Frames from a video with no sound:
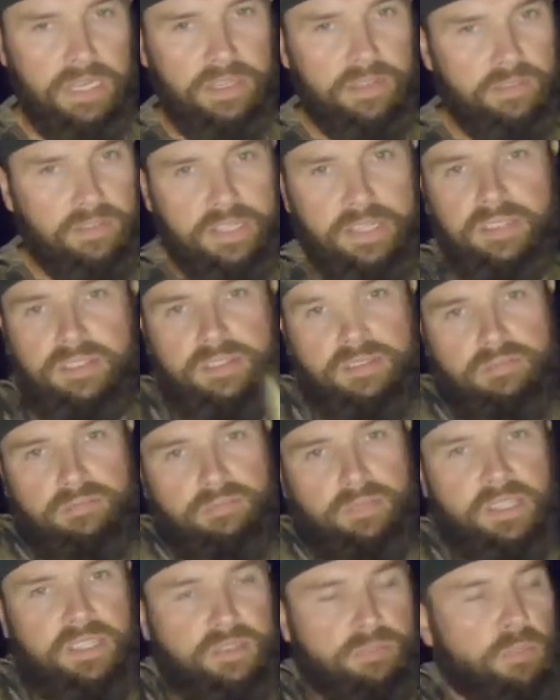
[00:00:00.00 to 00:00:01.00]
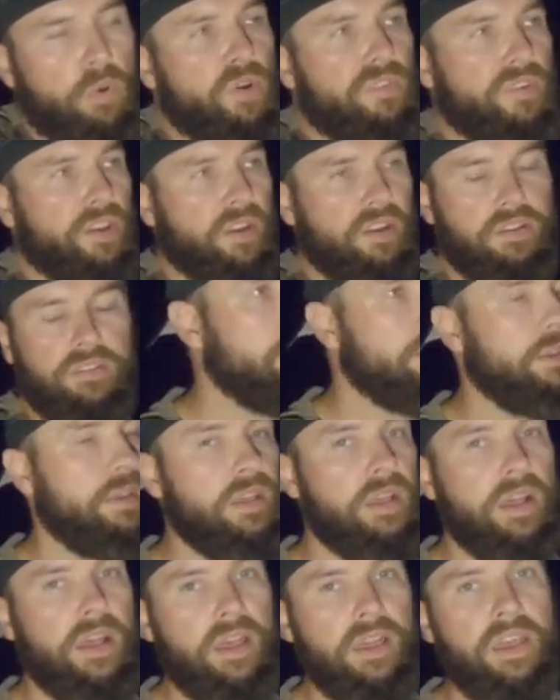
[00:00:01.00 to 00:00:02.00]
there's it's perfect.
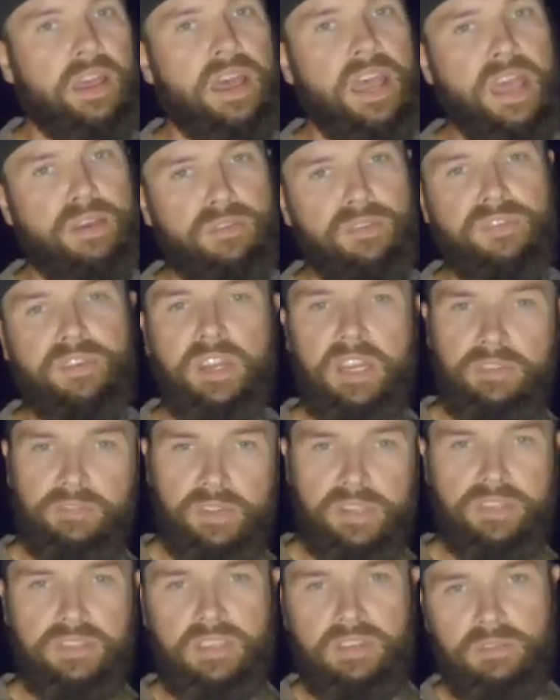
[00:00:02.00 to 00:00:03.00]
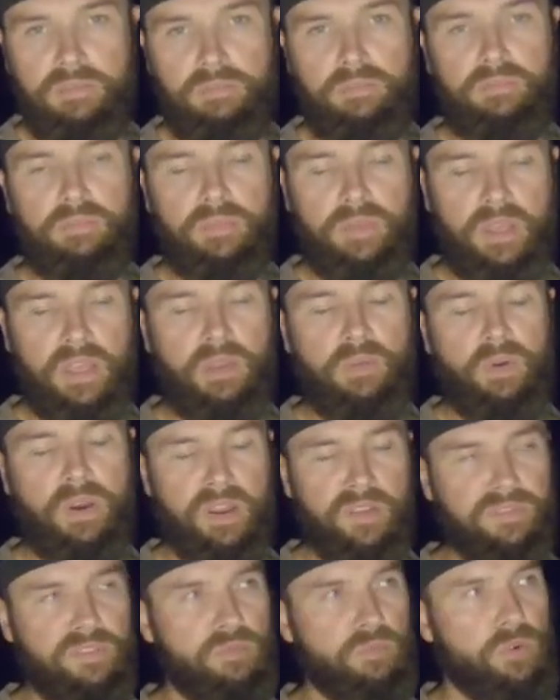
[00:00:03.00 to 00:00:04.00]
I, I have a feeling we'll see
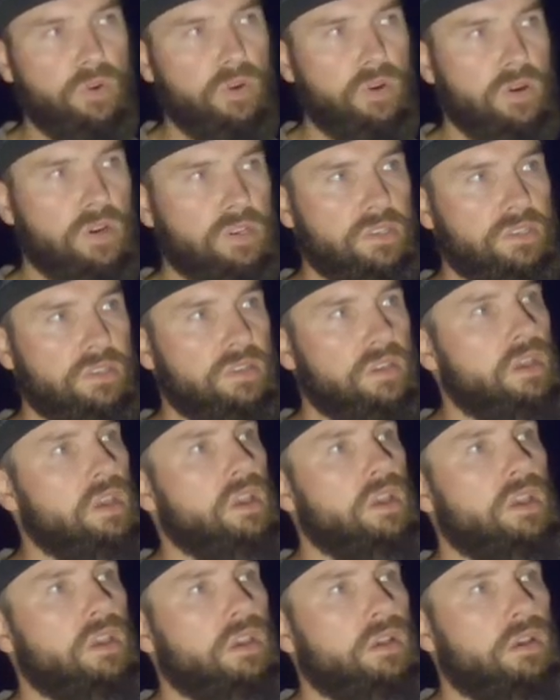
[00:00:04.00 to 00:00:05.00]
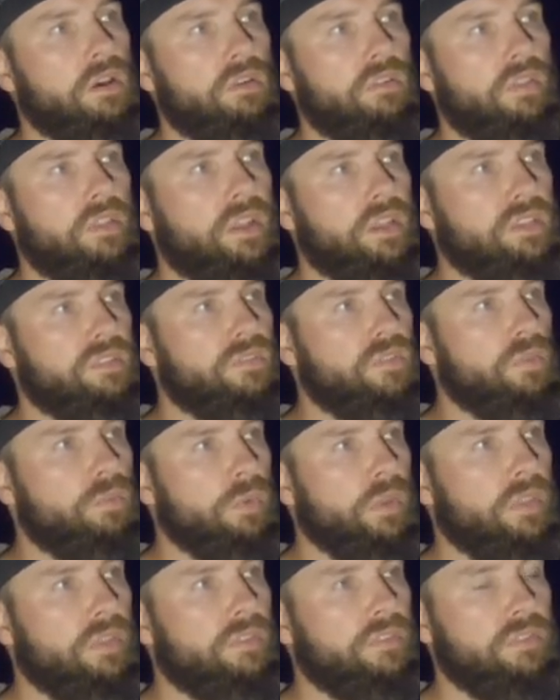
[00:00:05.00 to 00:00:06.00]
quite a few more hogs over the next few
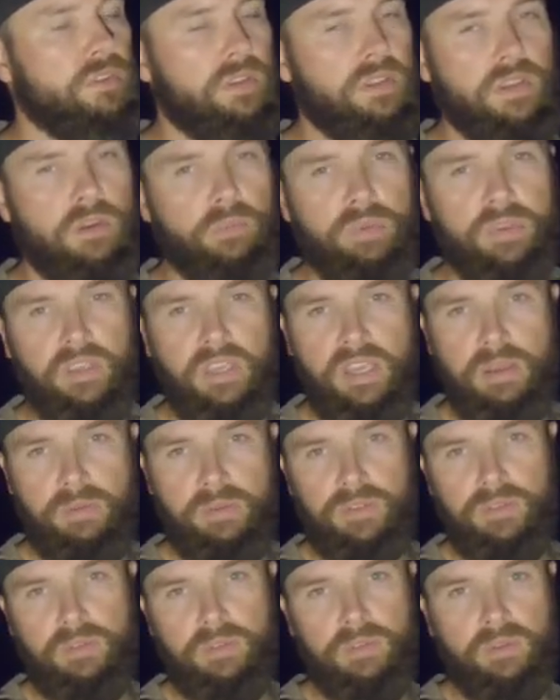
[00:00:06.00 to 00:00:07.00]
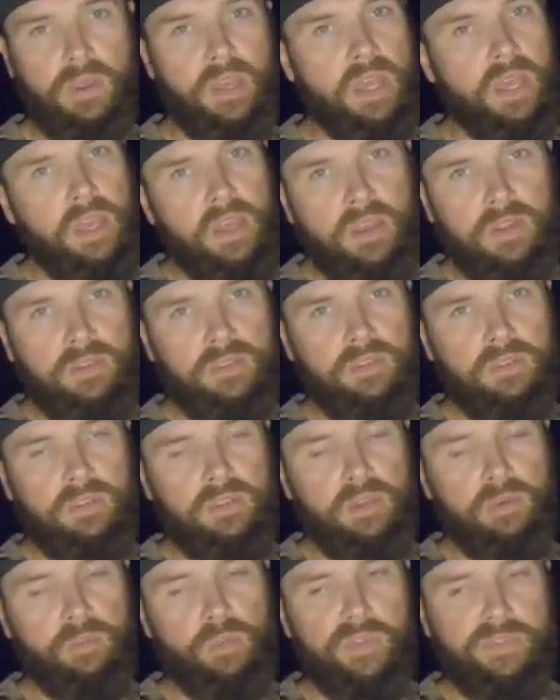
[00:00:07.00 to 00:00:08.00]
months here now being able to to
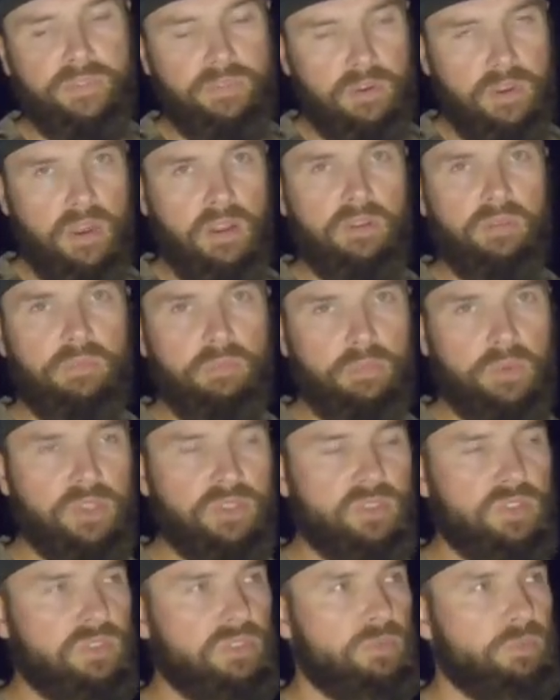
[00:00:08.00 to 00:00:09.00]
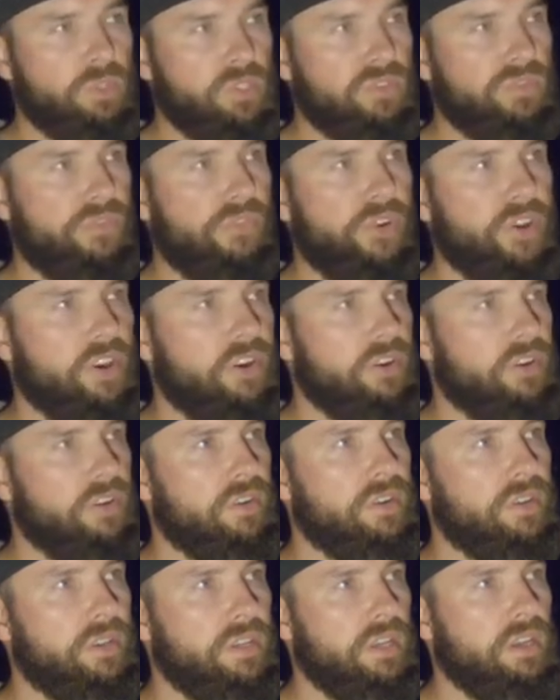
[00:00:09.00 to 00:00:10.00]
uh, move around much much
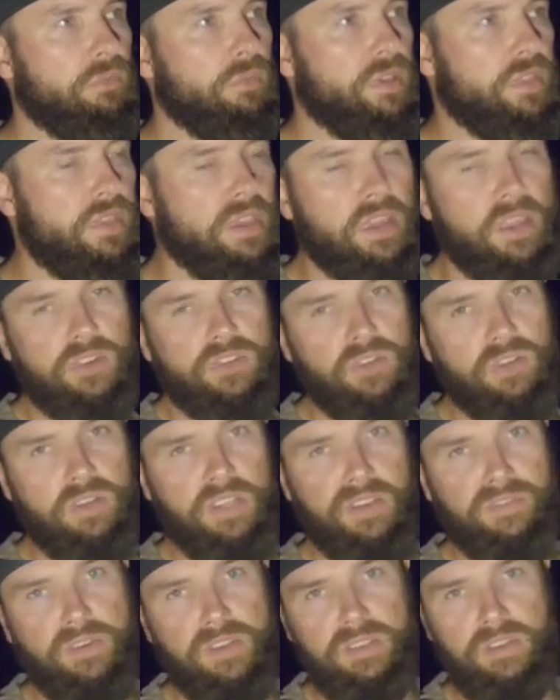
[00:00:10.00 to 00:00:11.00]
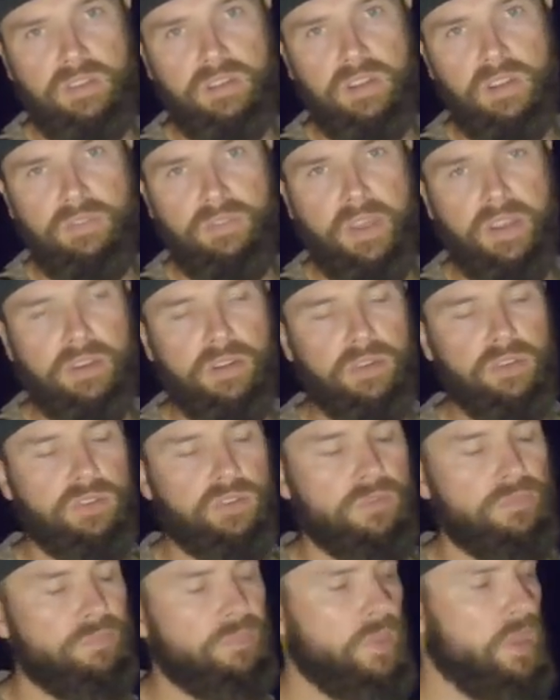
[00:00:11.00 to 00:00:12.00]
freer um, I think it should give us an
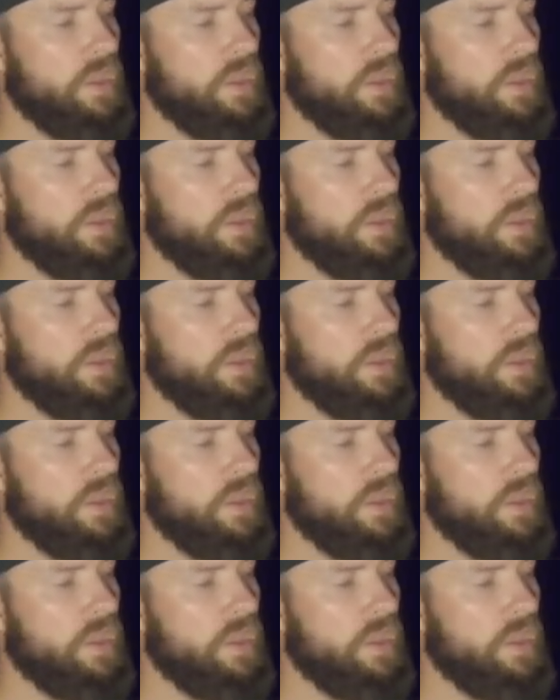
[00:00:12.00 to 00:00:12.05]
advantage